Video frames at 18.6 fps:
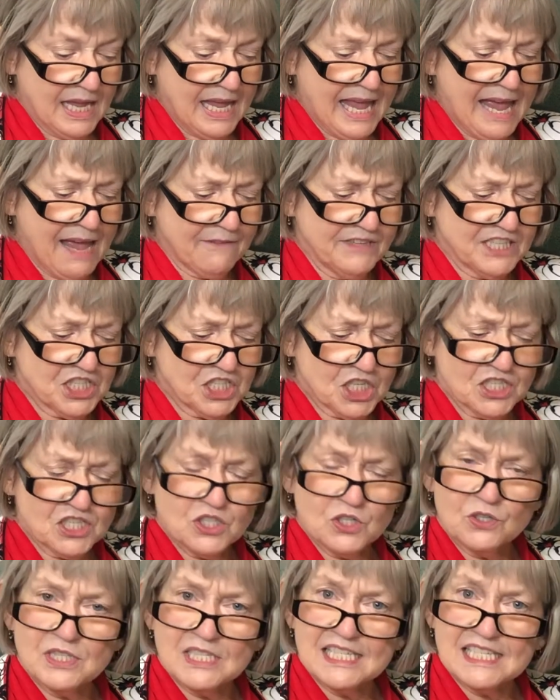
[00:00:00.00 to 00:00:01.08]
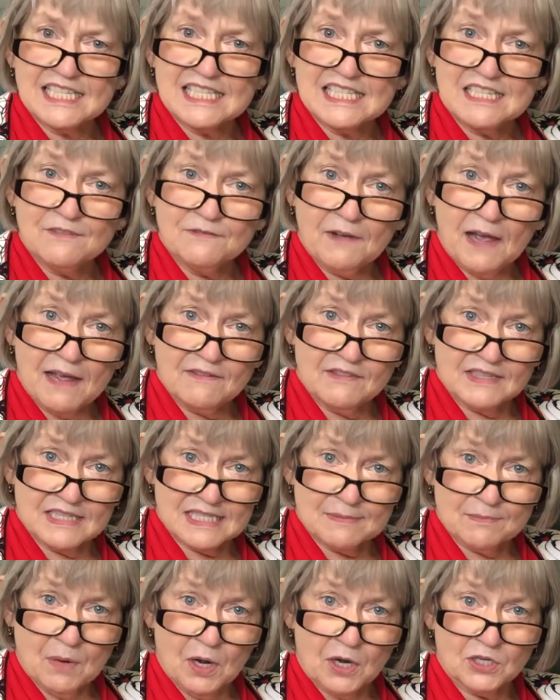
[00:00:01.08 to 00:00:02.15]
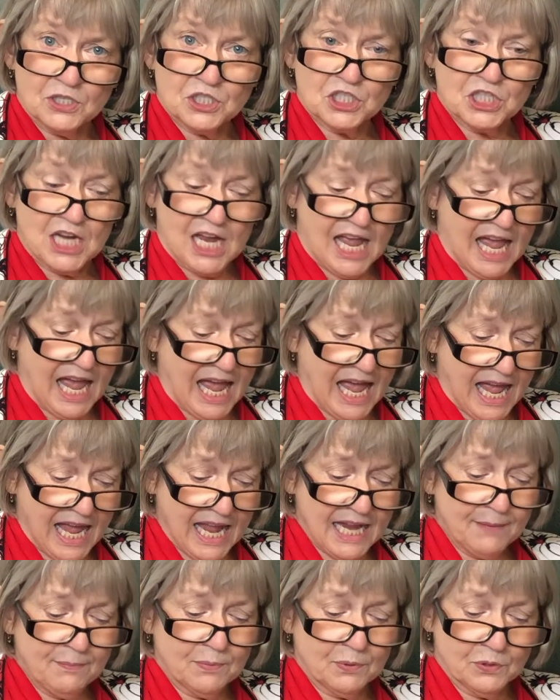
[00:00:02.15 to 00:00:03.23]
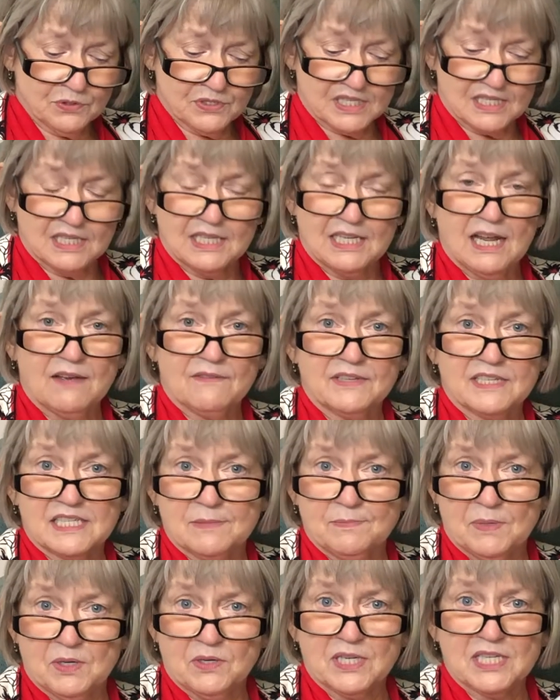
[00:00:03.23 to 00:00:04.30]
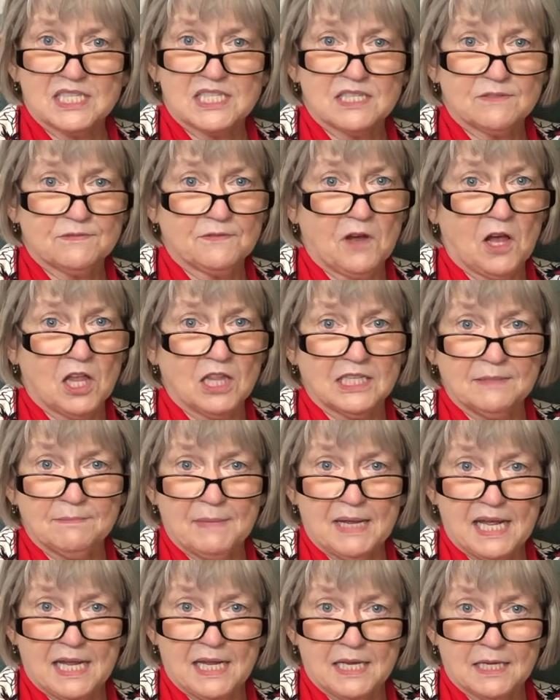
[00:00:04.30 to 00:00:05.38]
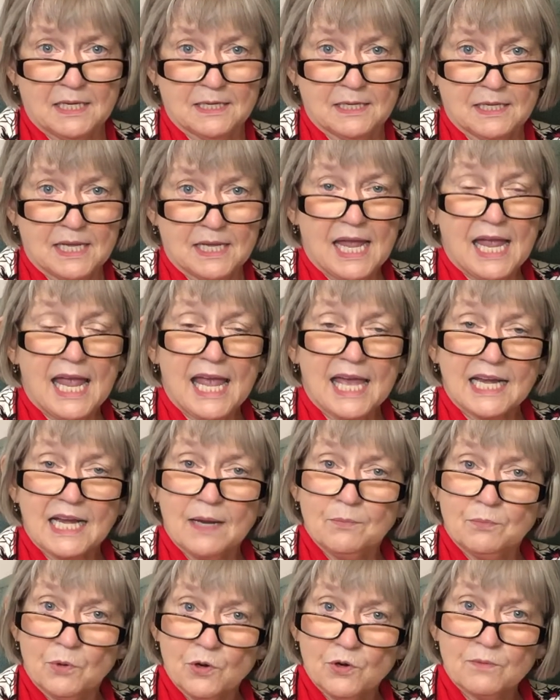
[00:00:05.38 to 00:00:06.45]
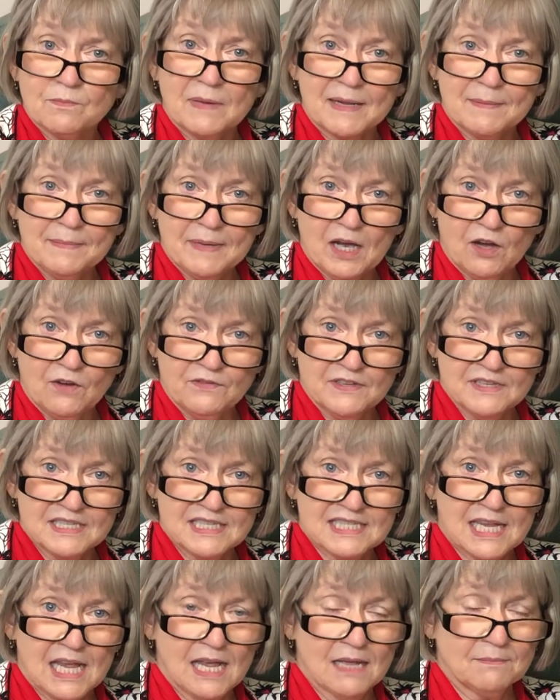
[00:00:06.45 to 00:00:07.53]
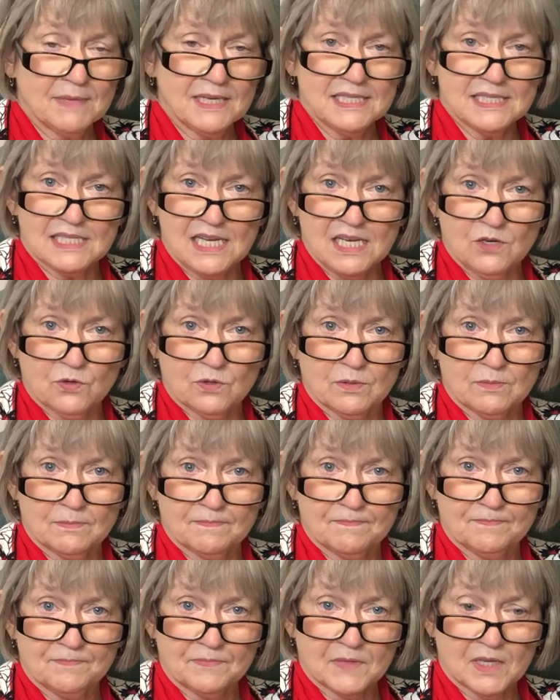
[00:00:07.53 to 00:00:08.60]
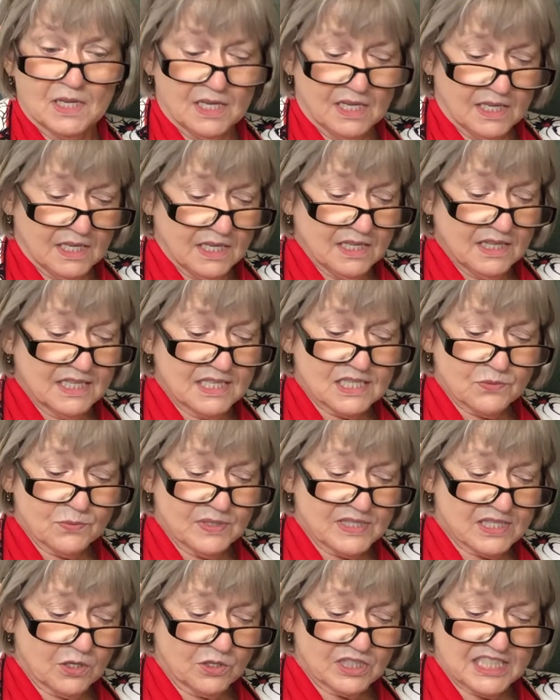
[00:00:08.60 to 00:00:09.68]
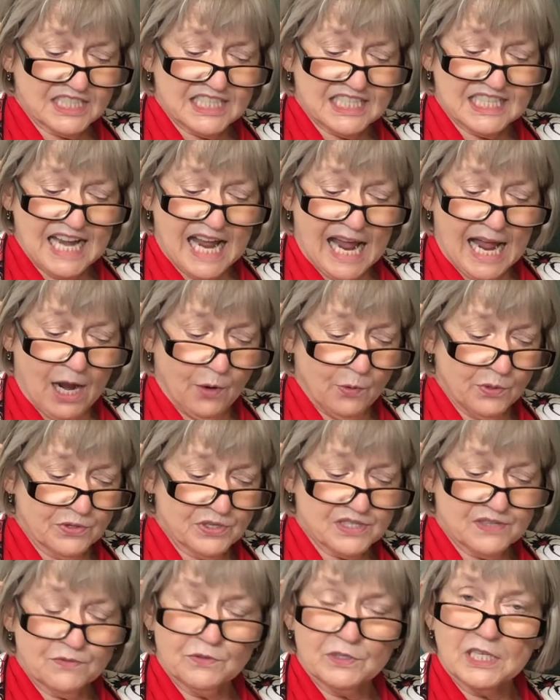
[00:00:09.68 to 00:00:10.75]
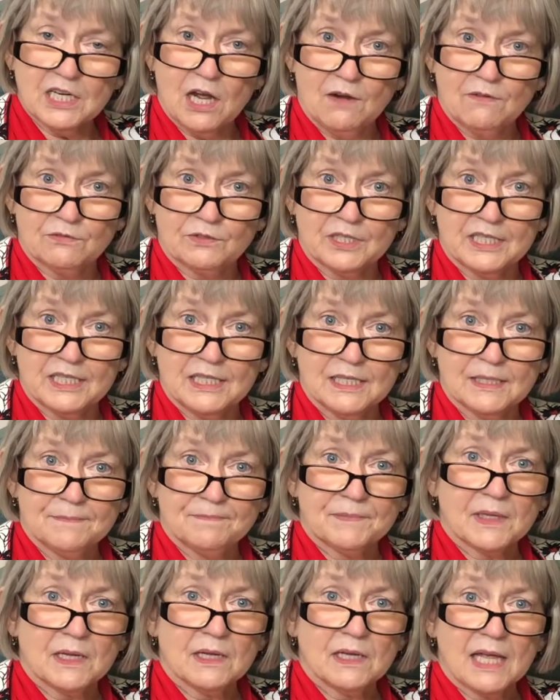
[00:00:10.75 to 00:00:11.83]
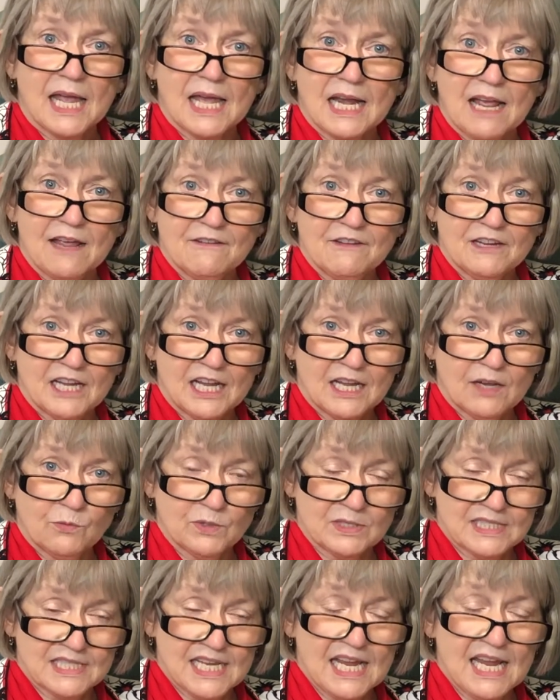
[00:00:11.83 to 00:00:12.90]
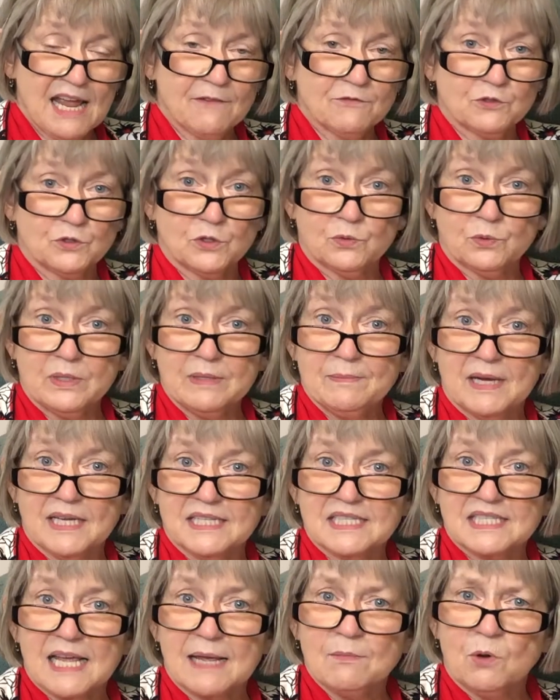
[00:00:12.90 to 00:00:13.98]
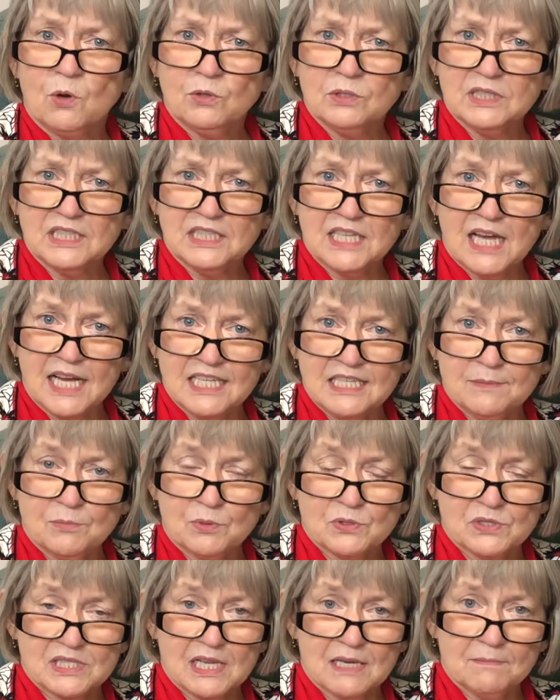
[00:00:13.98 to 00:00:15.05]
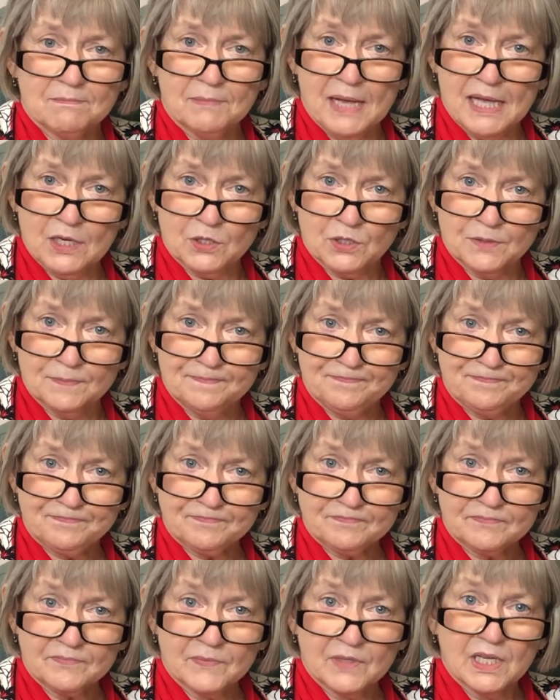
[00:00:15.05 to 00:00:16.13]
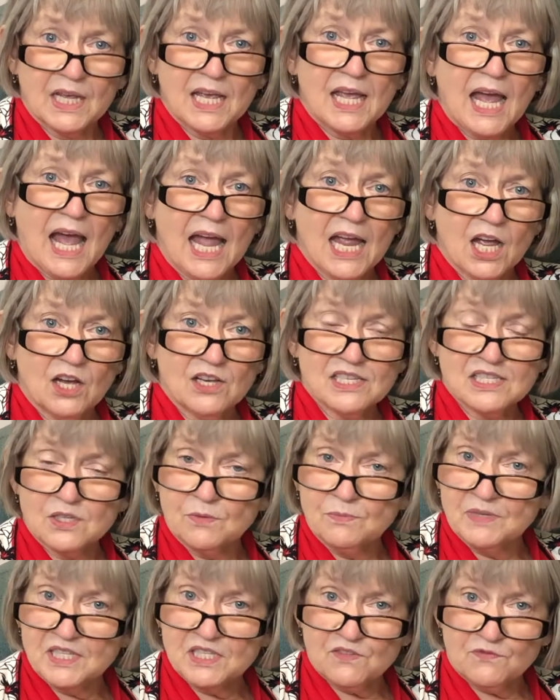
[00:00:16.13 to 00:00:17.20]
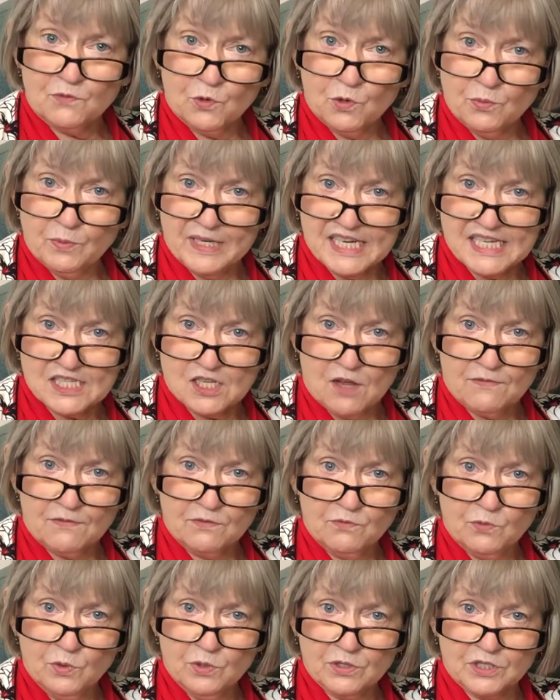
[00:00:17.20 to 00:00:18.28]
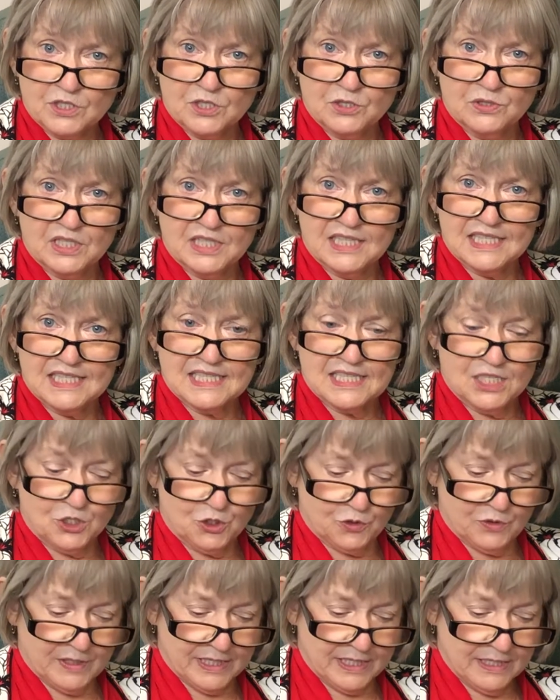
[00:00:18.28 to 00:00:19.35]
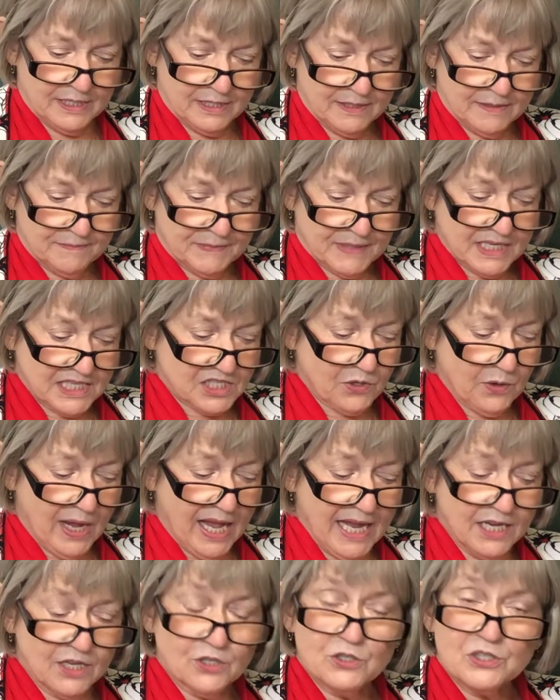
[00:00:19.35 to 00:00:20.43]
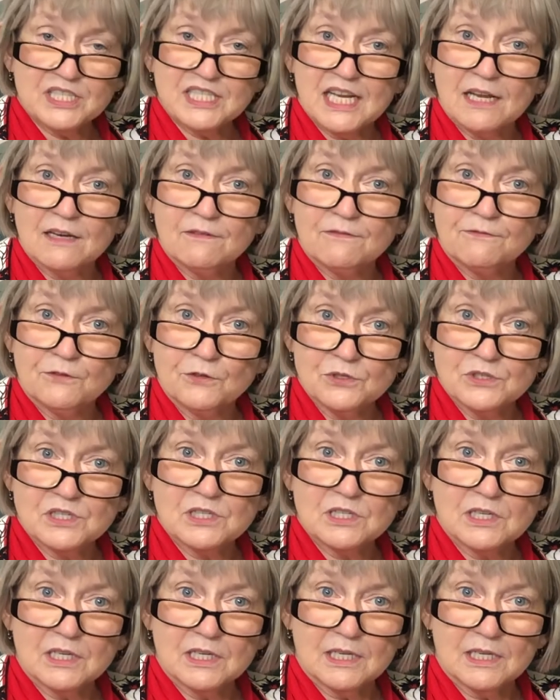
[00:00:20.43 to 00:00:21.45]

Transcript: Having just turned 65 this March, I personally have experienced a fall in May, and I broke my pelvis and my sacrum. This resulted in hours of recovery, and I would say after 3 months, I'm only 90% better. I also missed 4 weeks off of work due to this injury. So I understand first